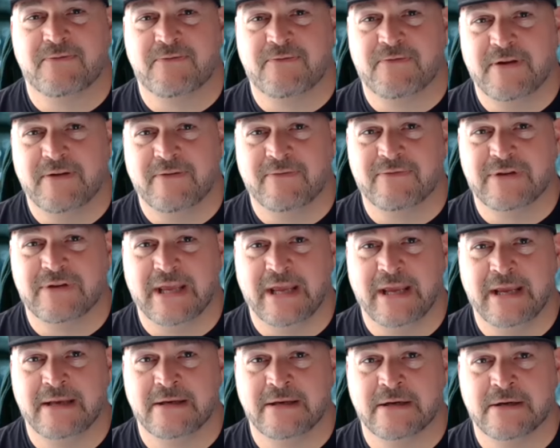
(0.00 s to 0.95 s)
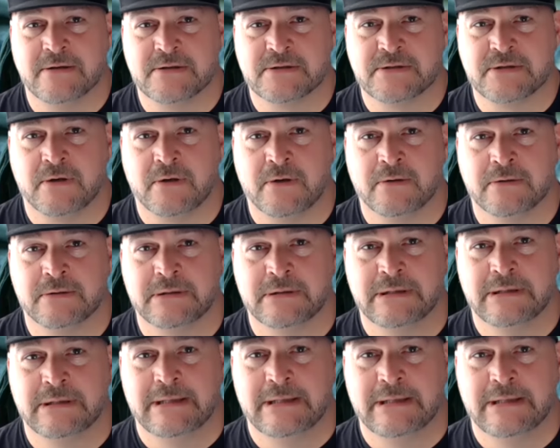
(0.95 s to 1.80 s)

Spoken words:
15 years old.